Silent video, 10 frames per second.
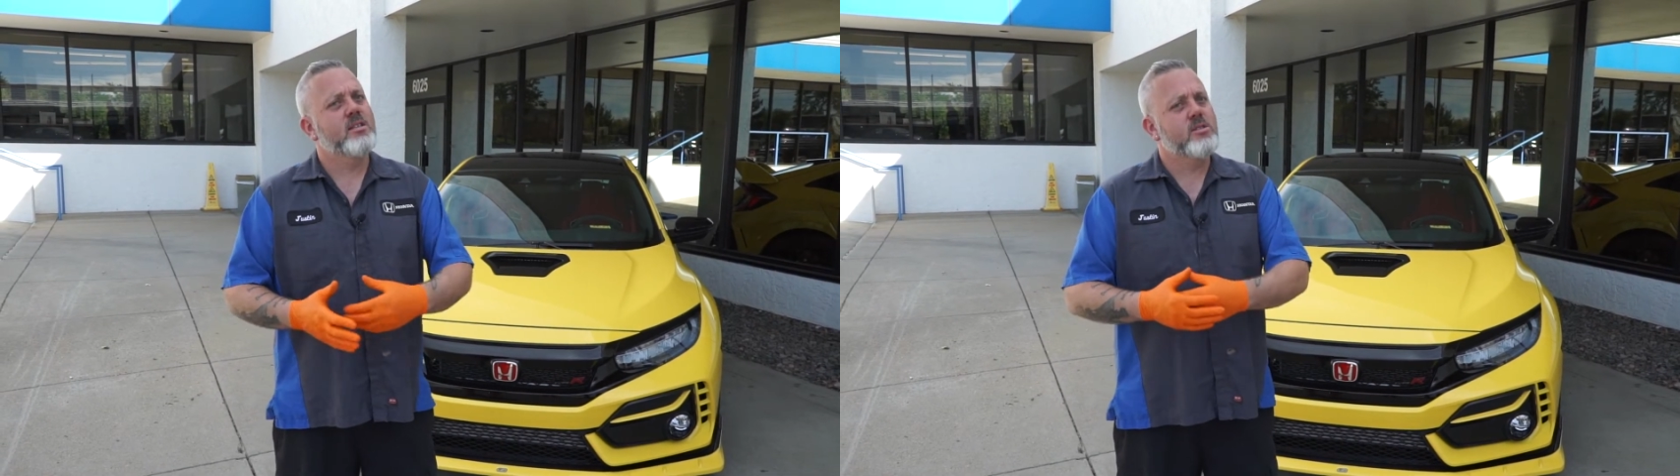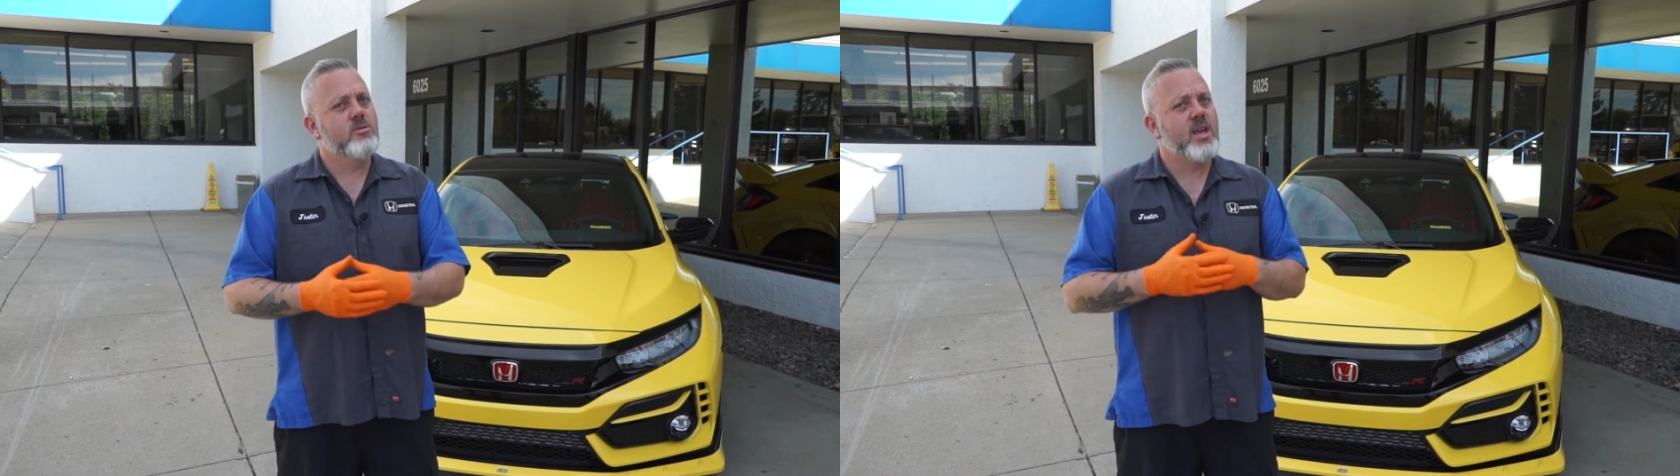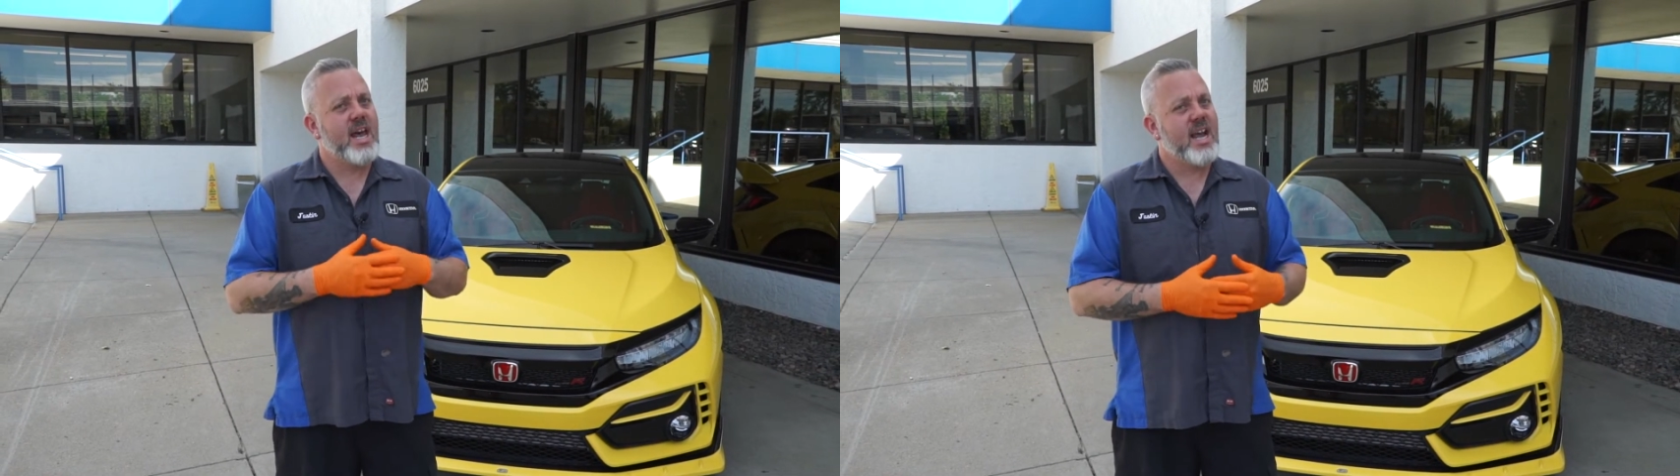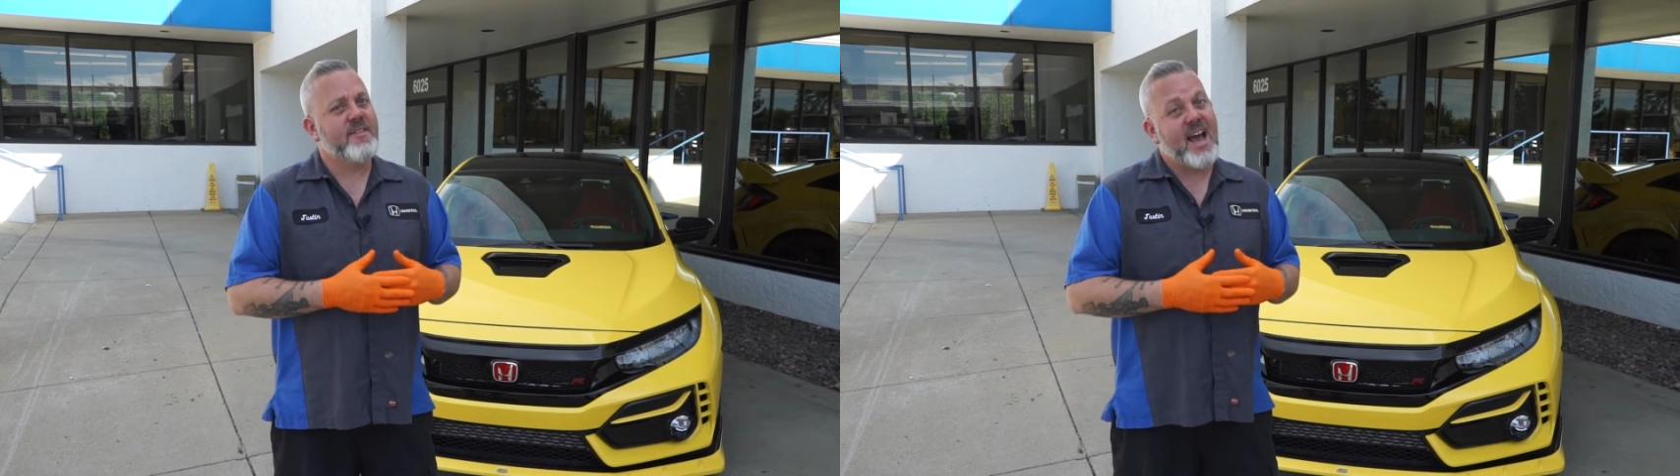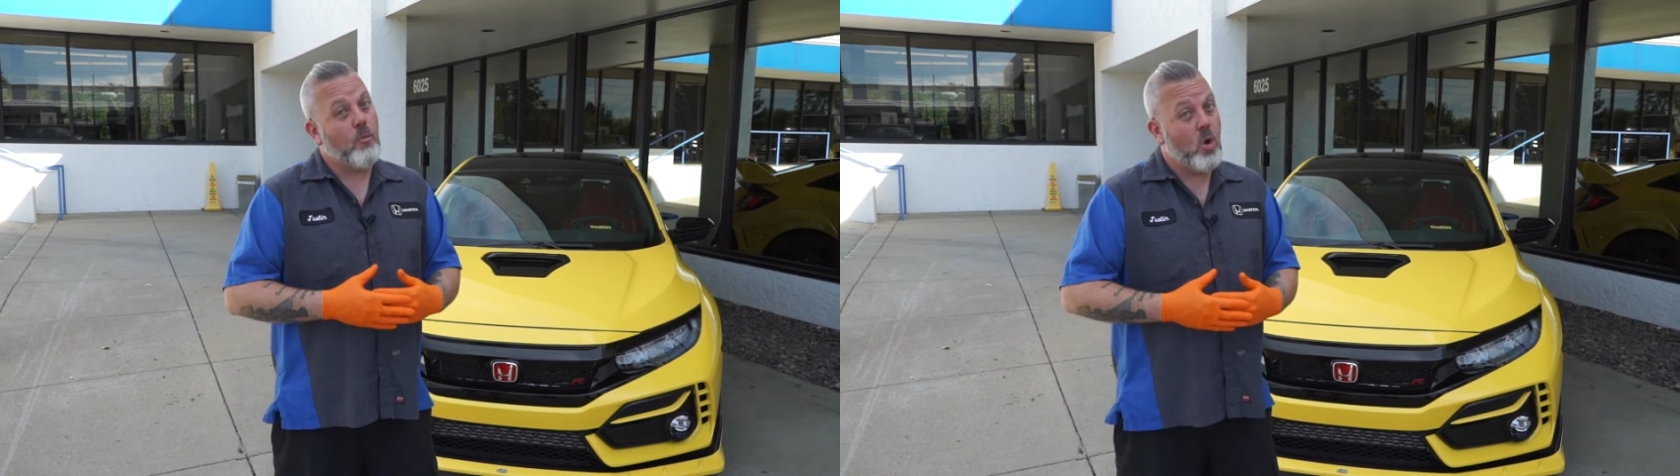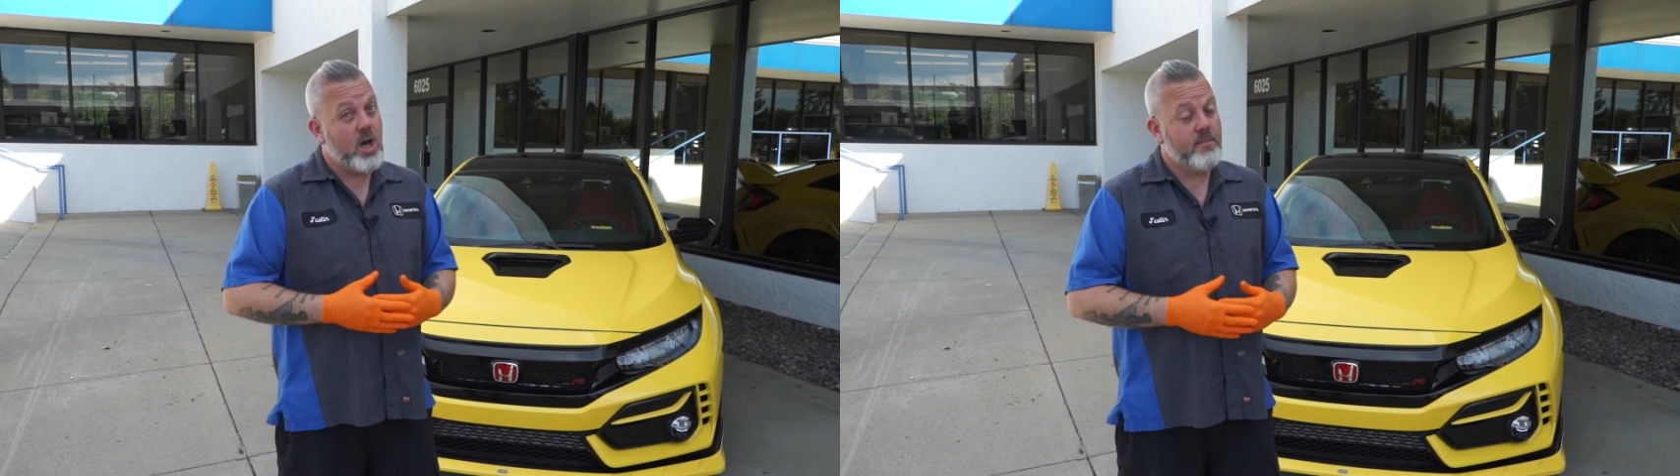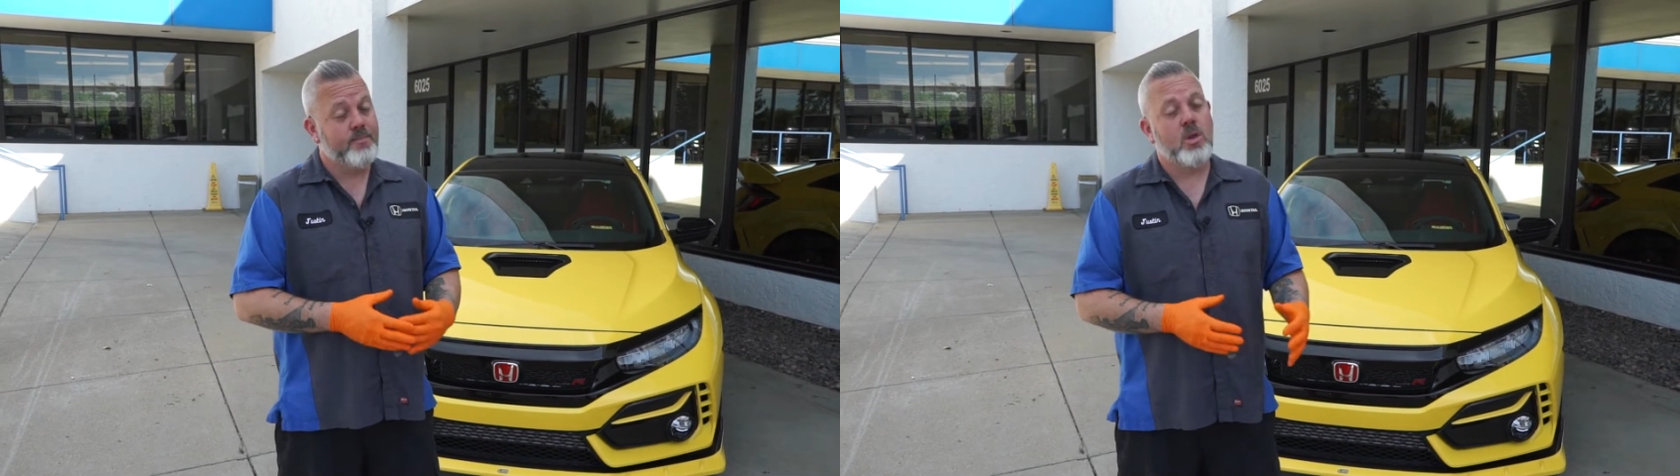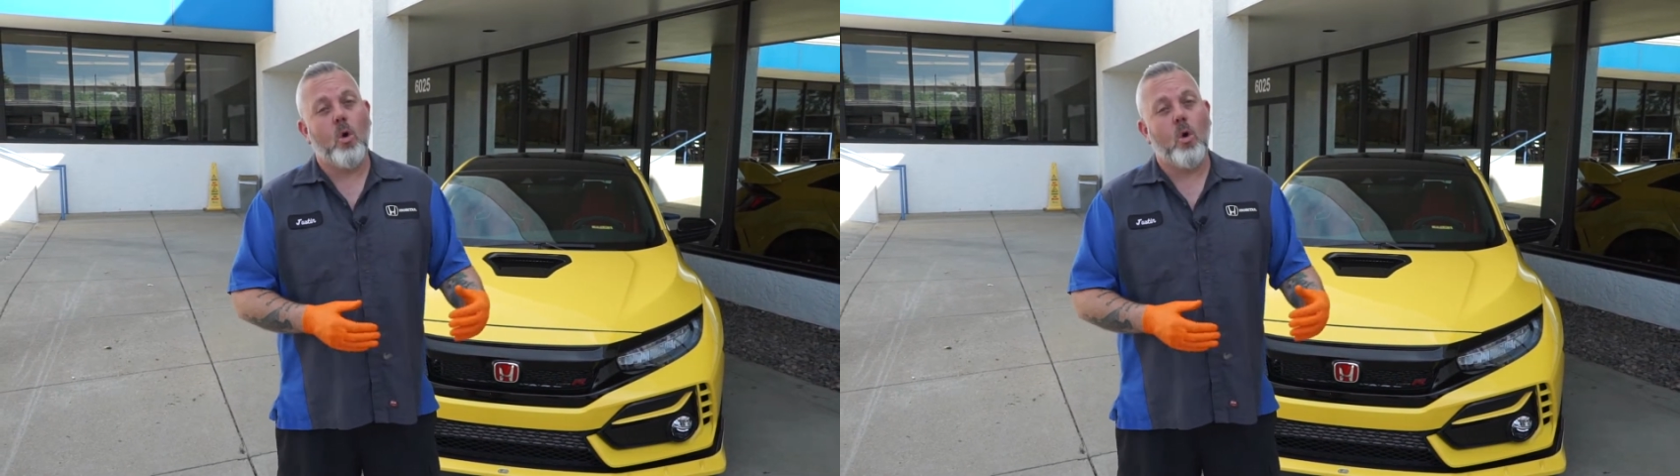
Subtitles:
do that at that 1